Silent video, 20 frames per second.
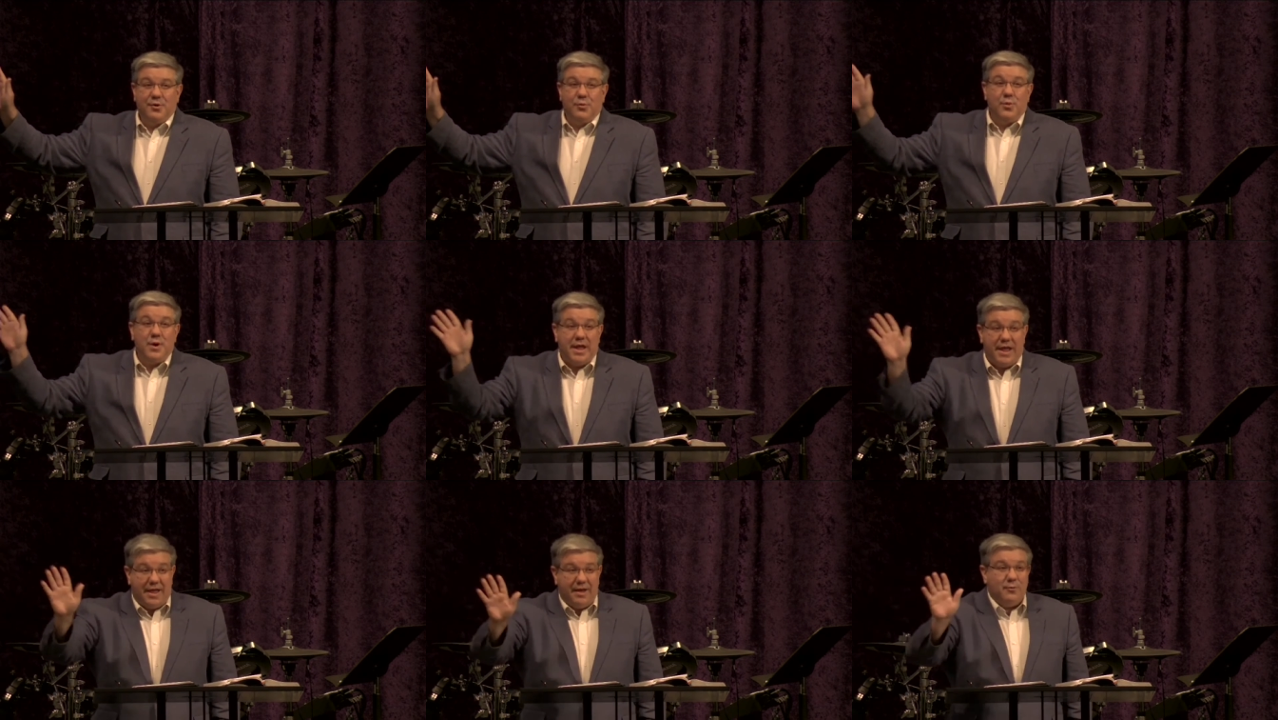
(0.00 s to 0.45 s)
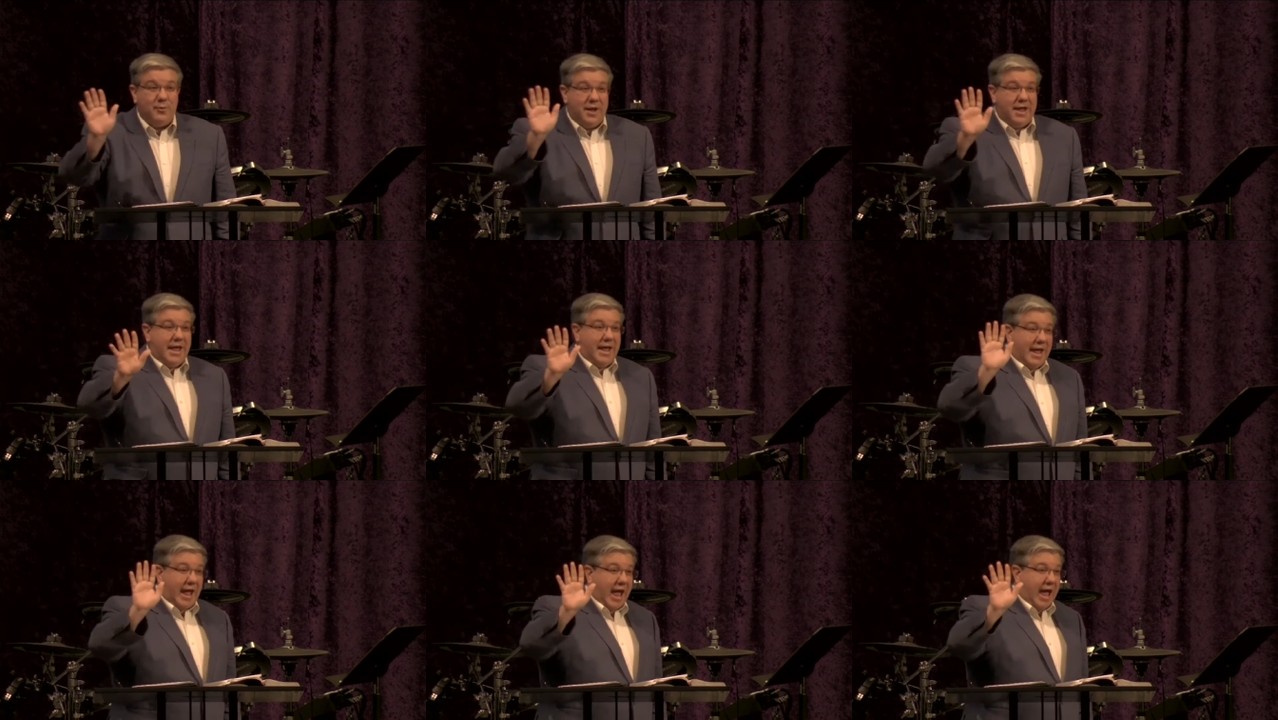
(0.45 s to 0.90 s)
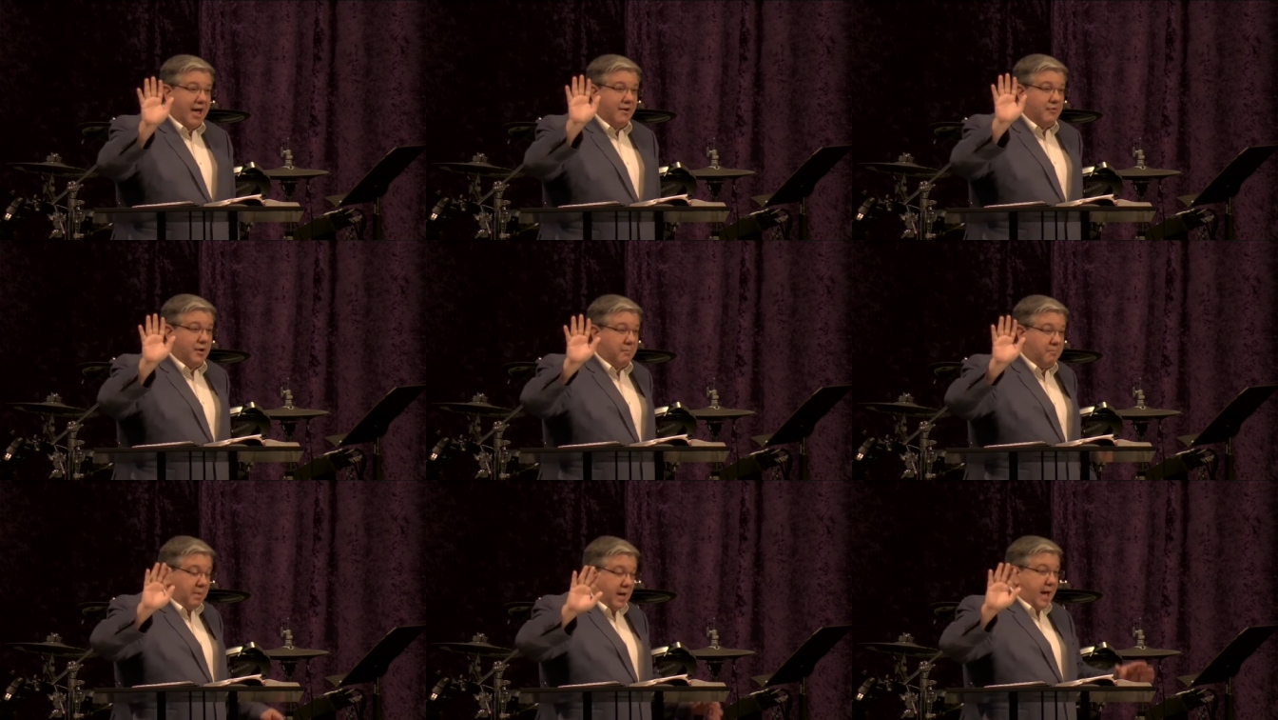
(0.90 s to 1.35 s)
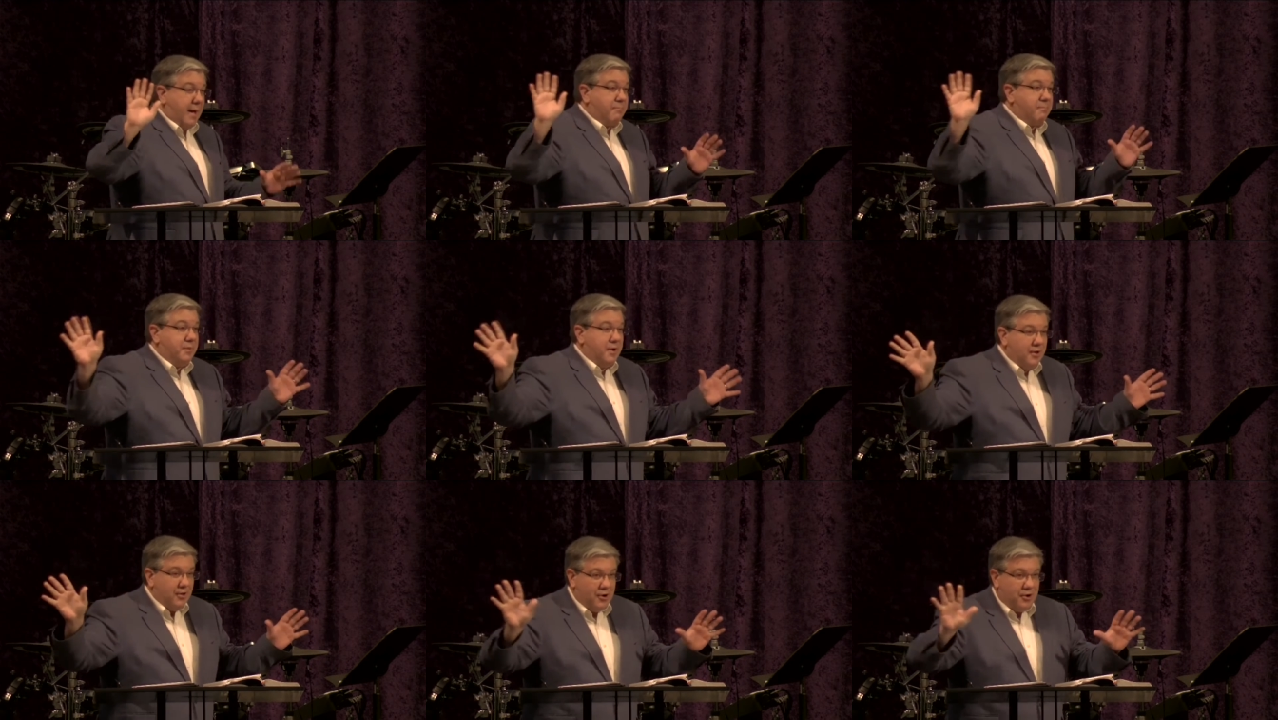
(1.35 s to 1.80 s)
We have a
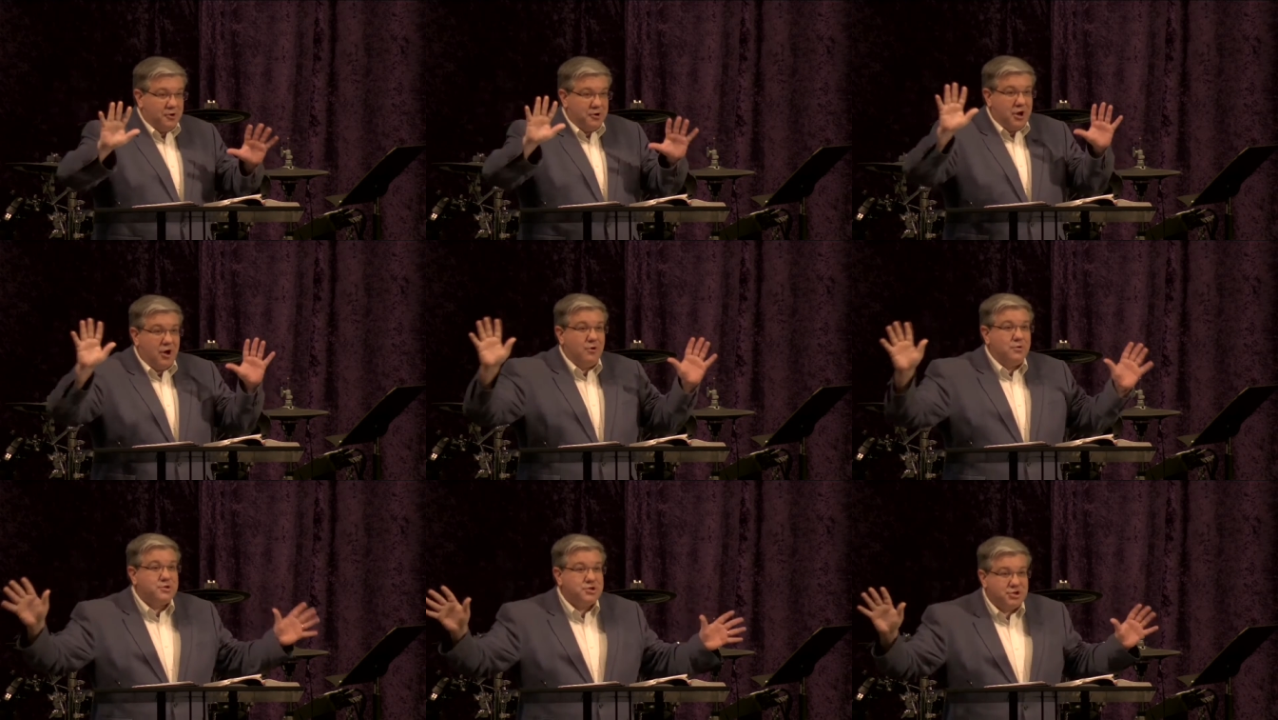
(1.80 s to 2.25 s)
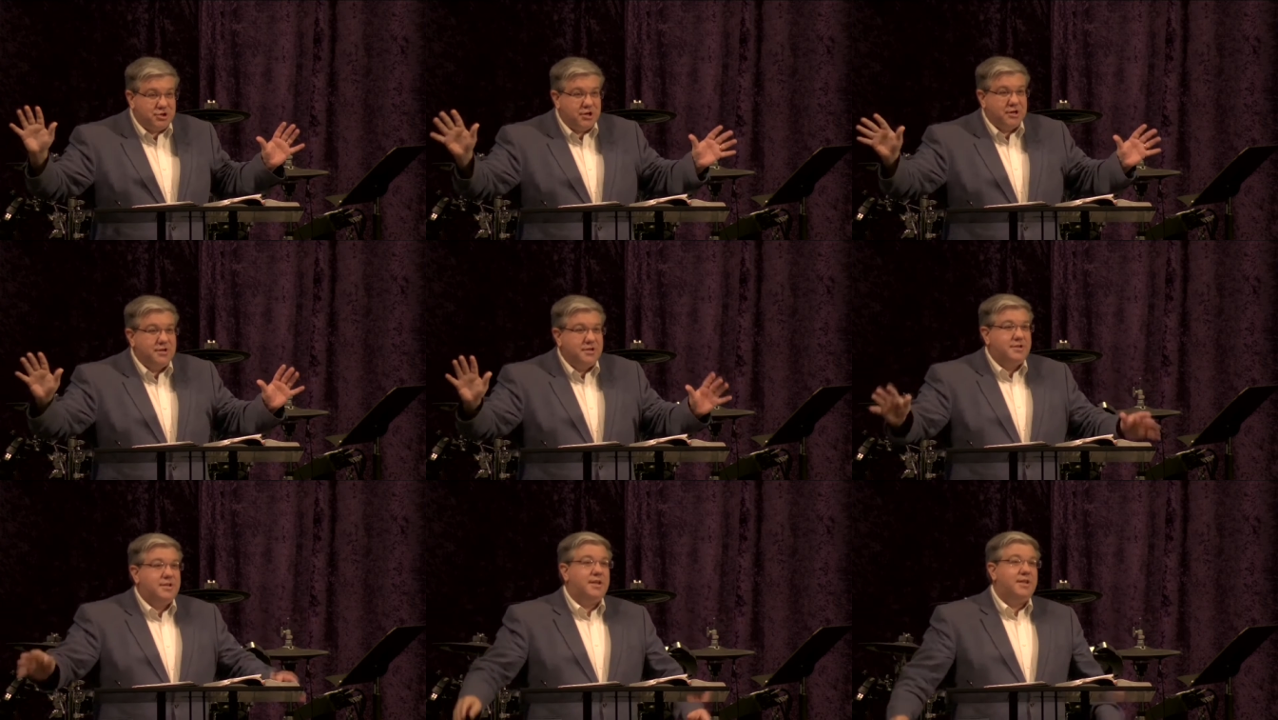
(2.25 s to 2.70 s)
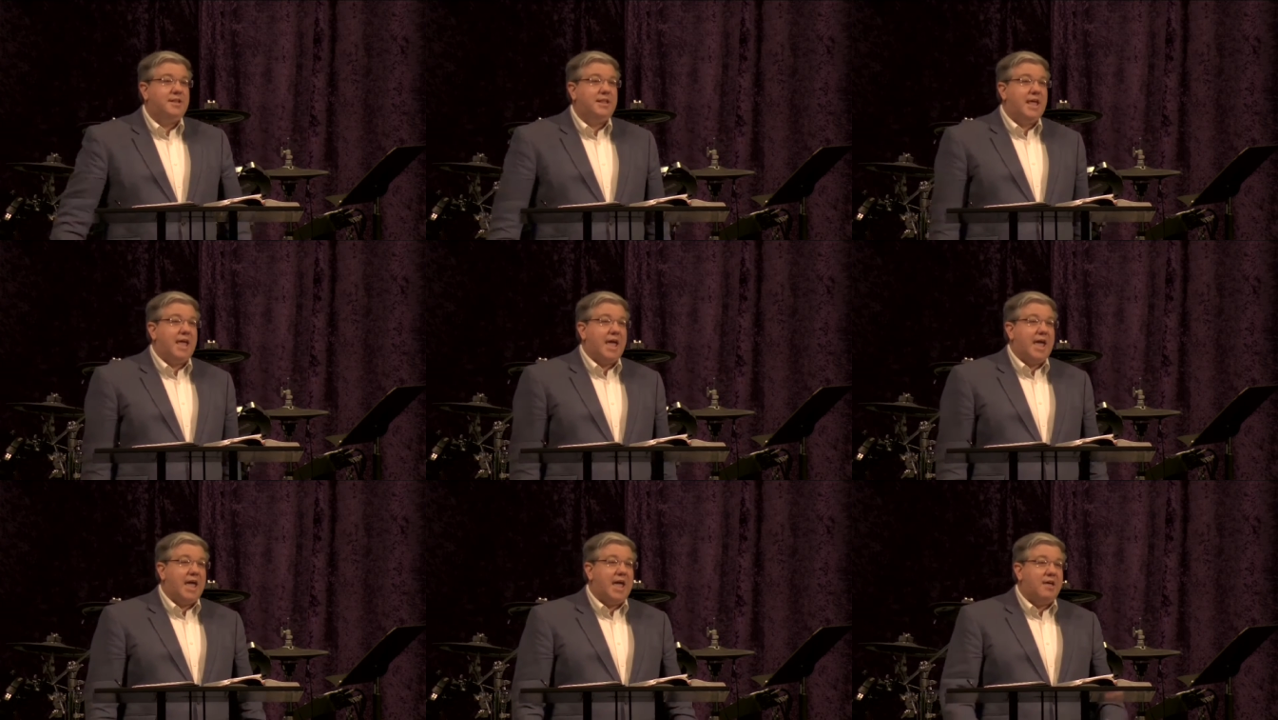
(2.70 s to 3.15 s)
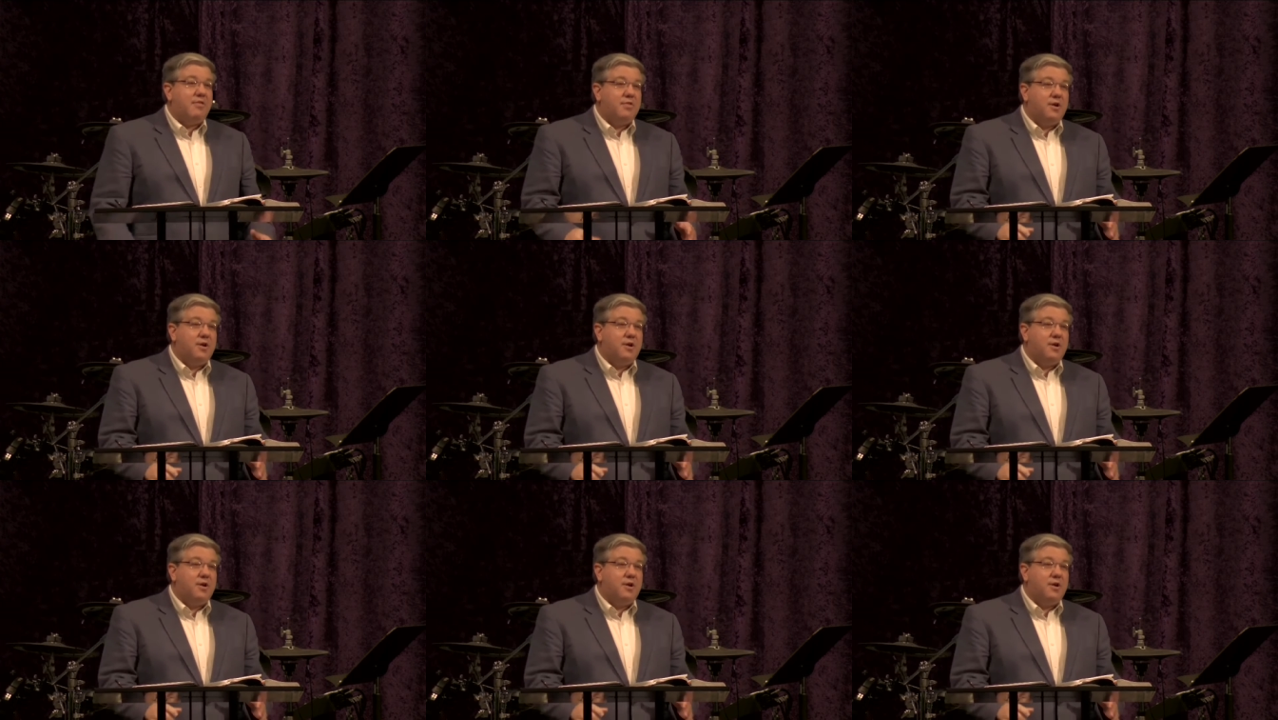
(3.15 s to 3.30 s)
popular notion today,